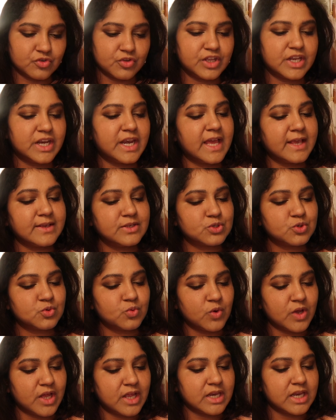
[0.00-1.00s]
So the next
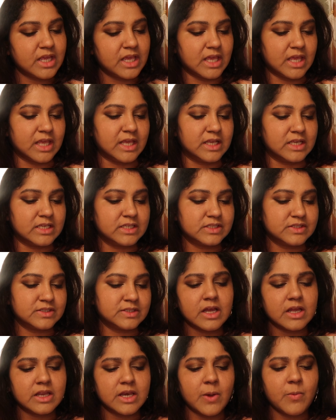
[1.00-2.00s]
one
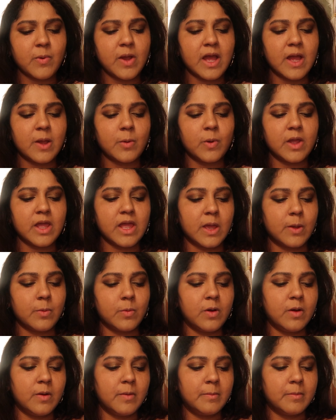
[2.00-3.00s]
is, never have I
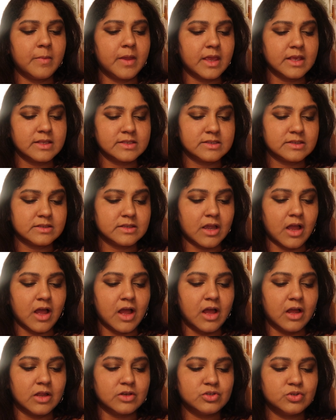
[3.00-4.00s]
ever
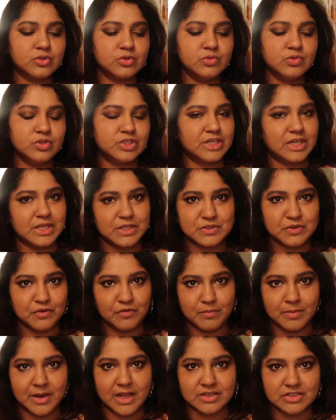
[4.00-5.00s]
mixed two shades
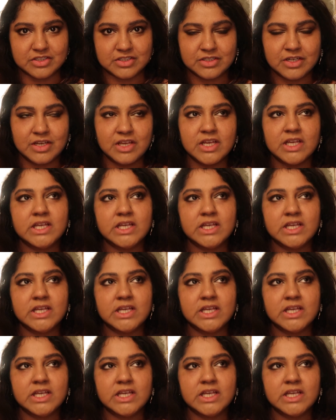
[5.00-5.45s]
of blush.